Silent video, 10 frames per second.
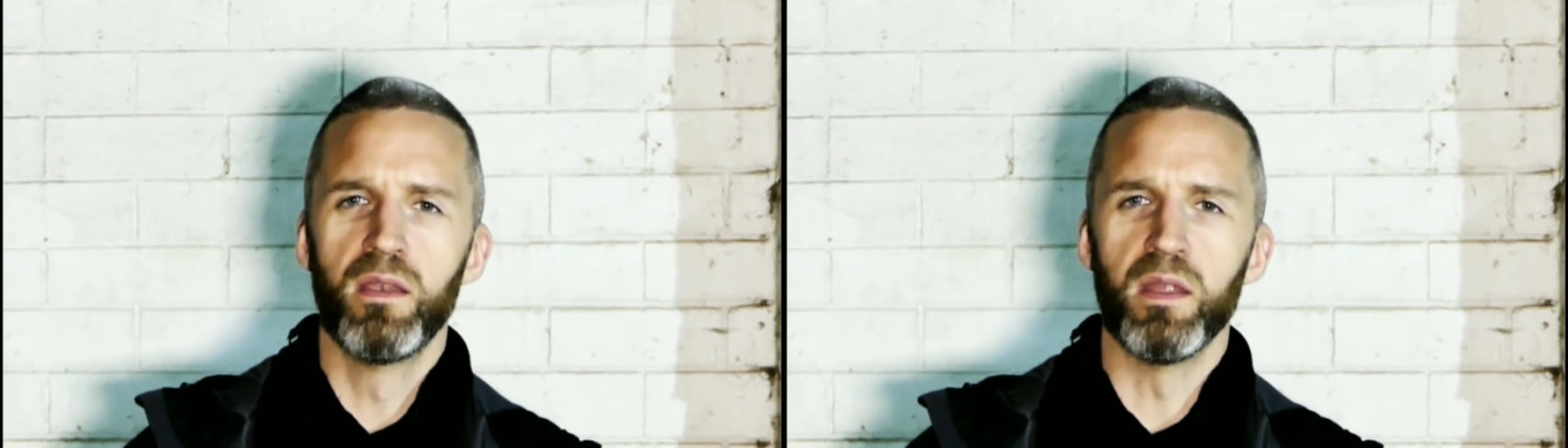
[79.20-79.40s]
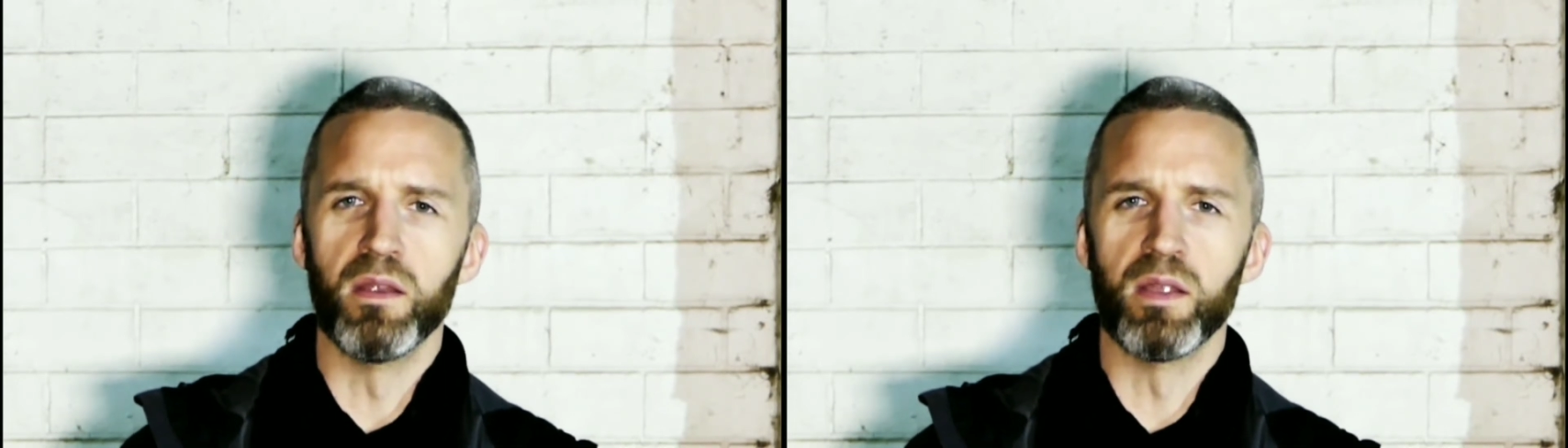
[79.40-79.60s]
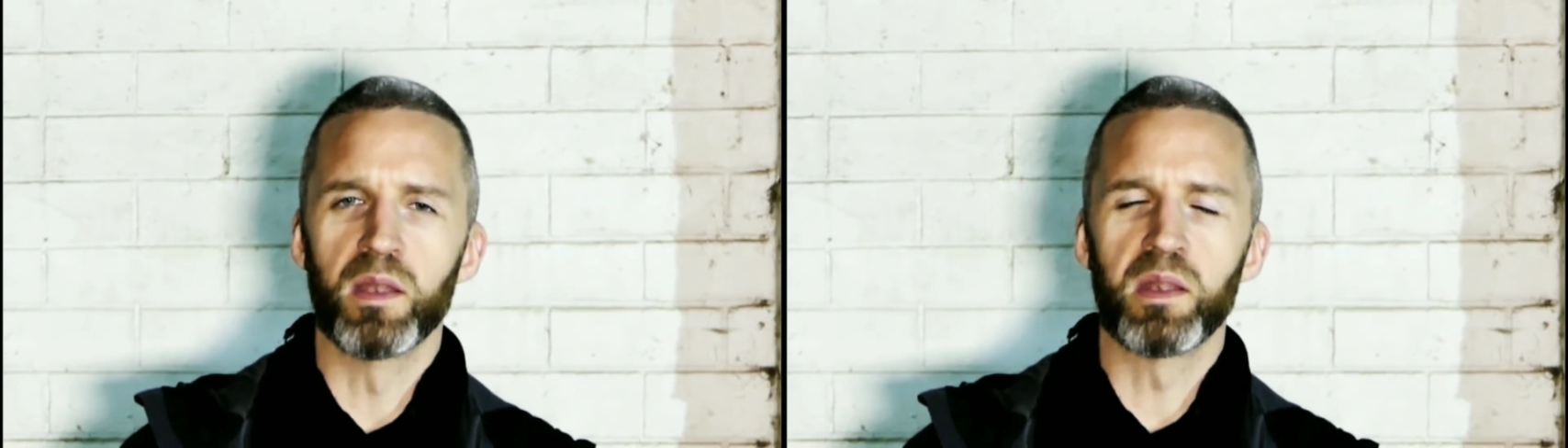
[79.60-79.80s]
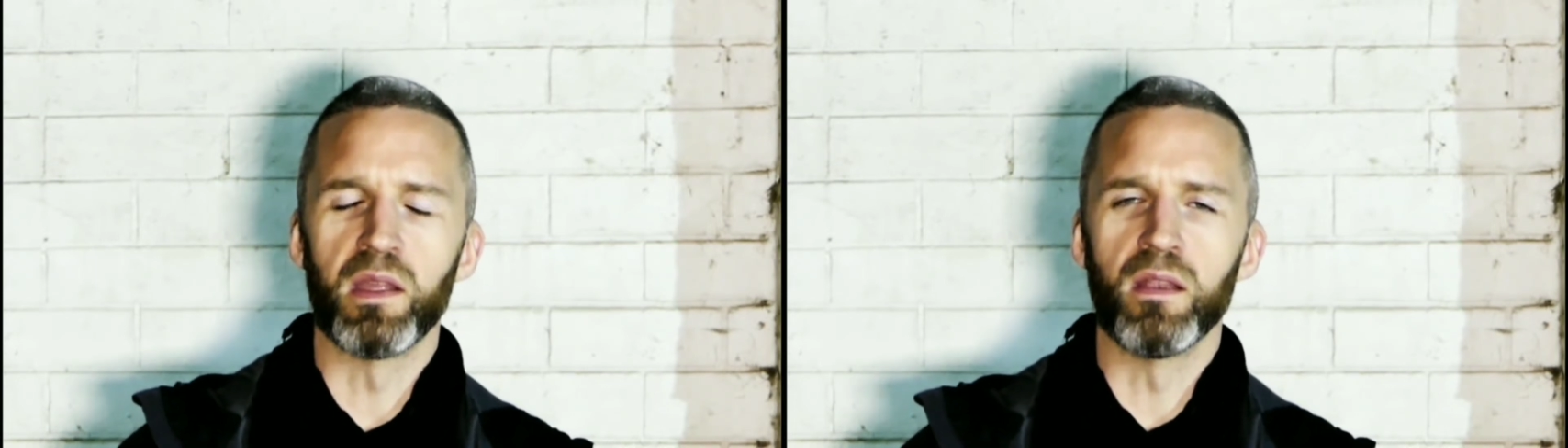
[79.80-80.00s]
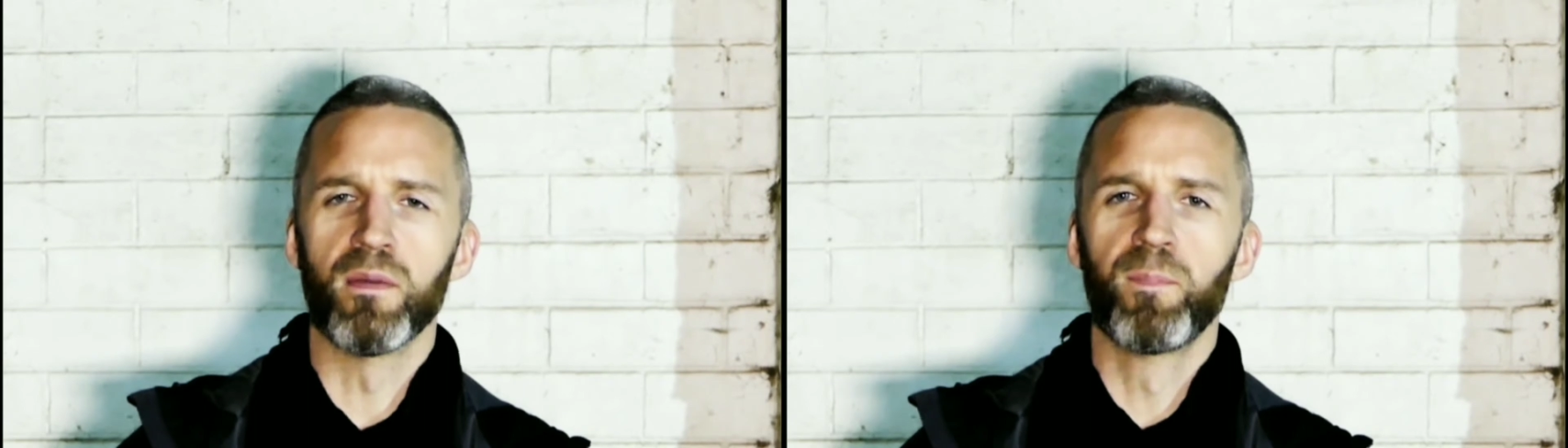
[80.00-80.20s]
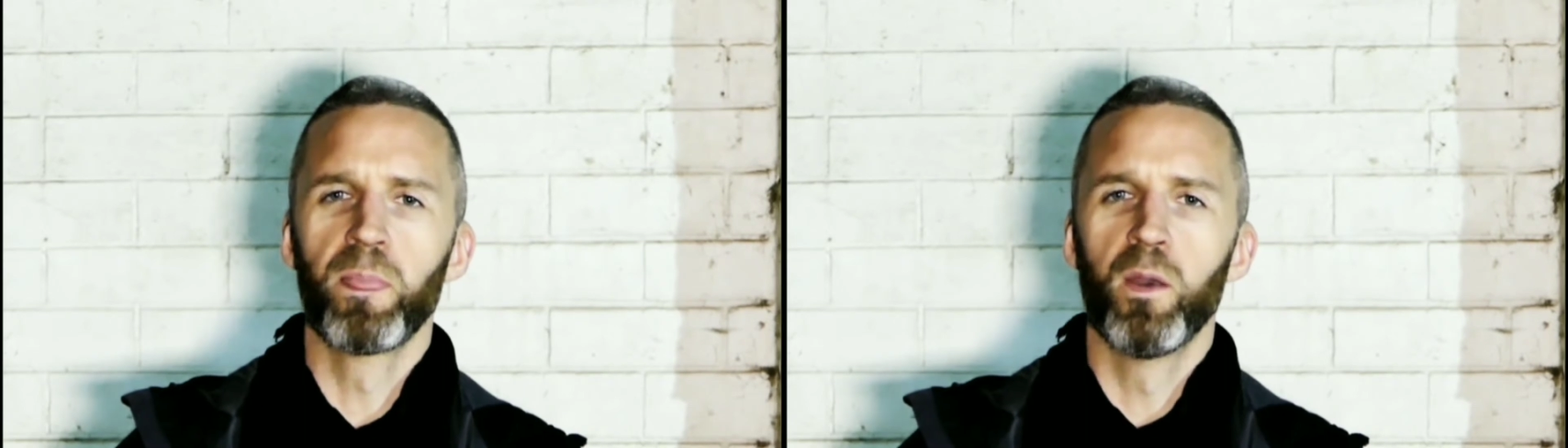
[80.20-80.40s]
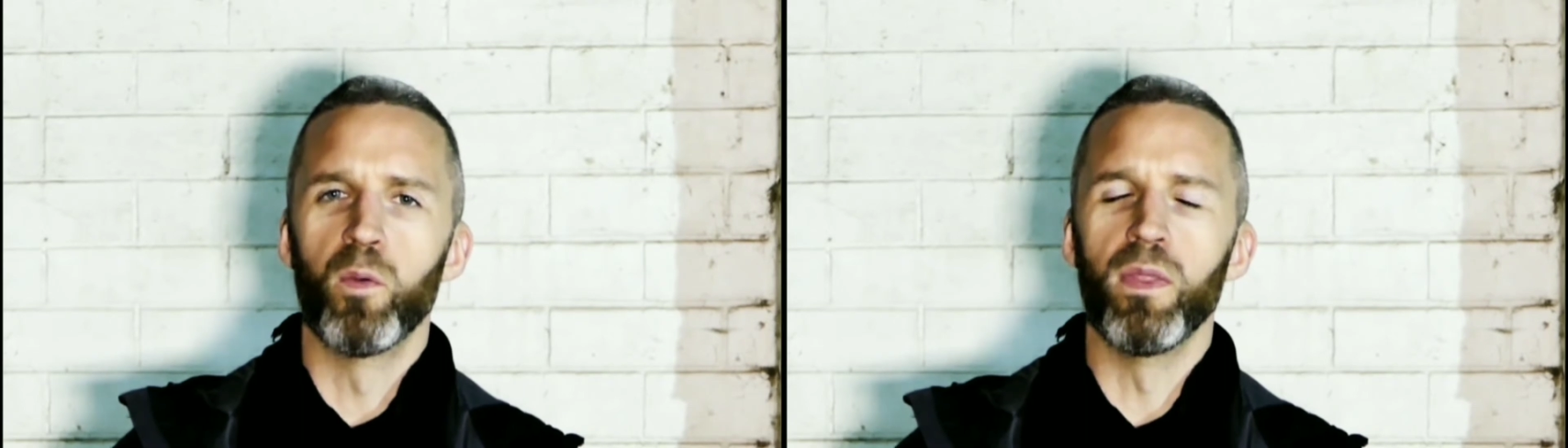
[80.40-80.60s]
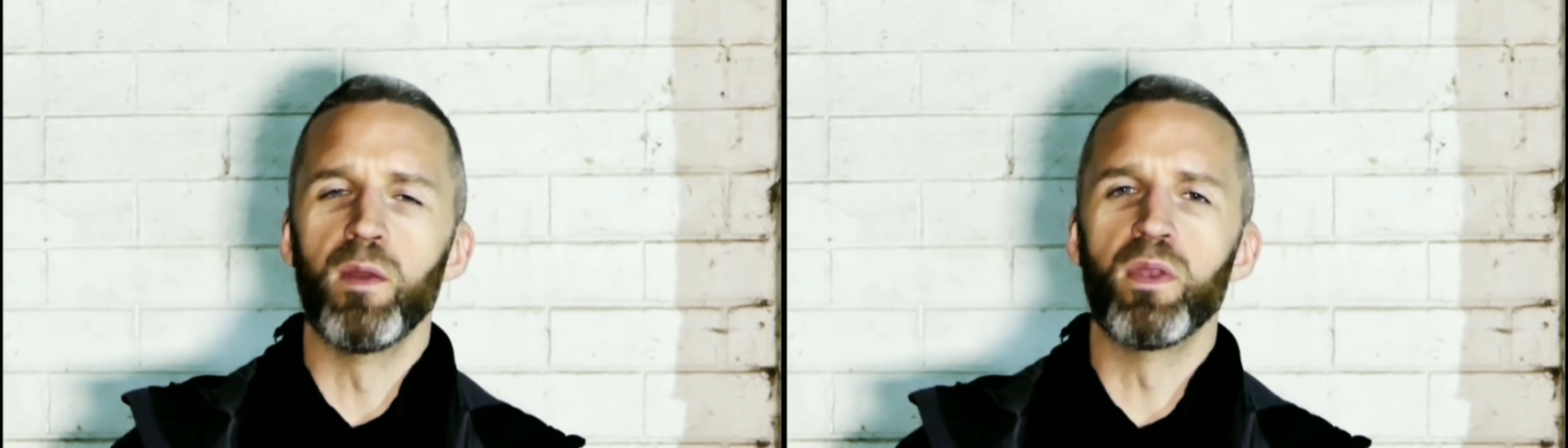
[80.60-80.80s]
Deir Yassin,
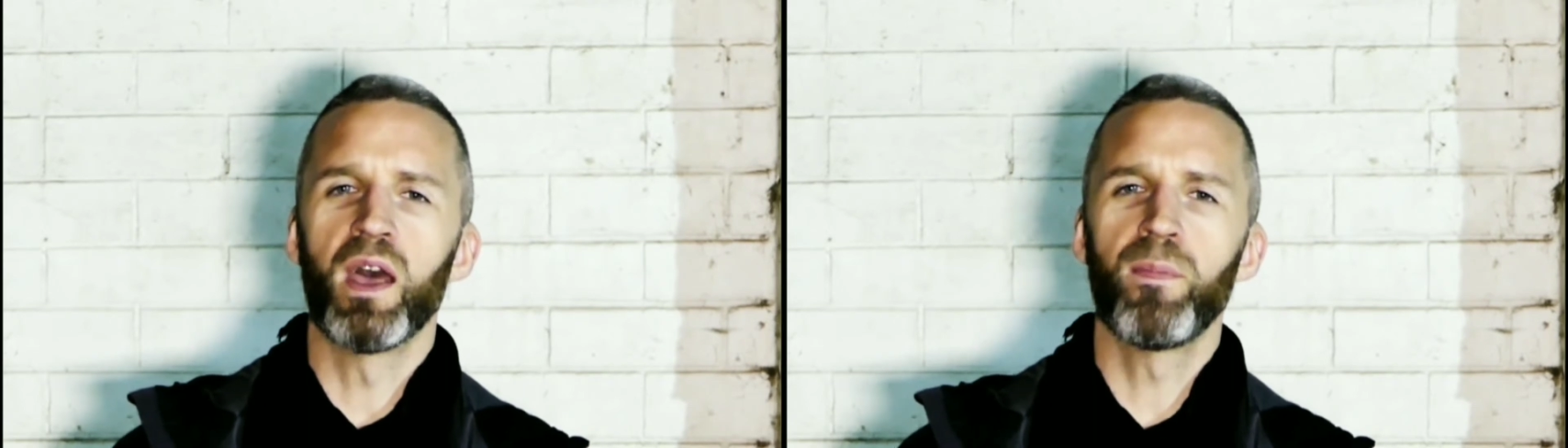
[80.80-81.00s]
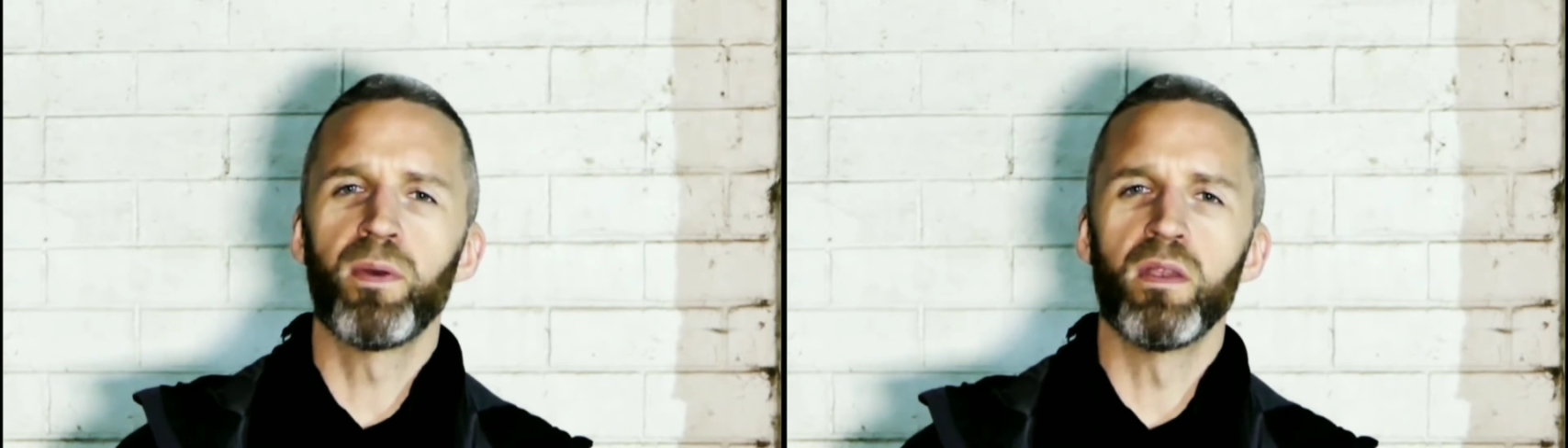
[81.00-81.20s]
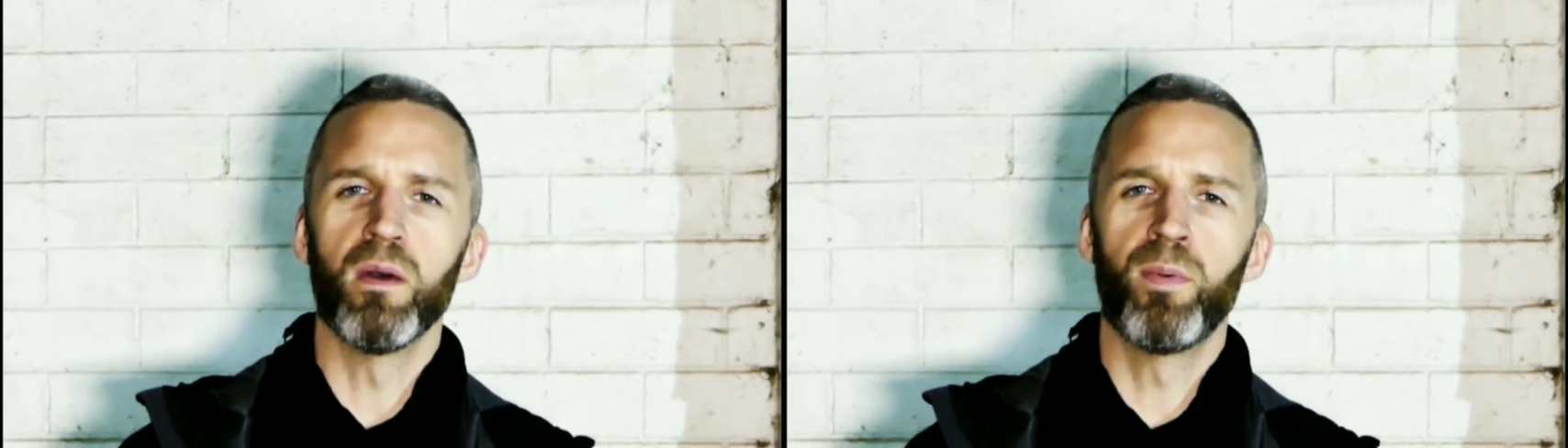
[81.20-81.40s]
when they would happen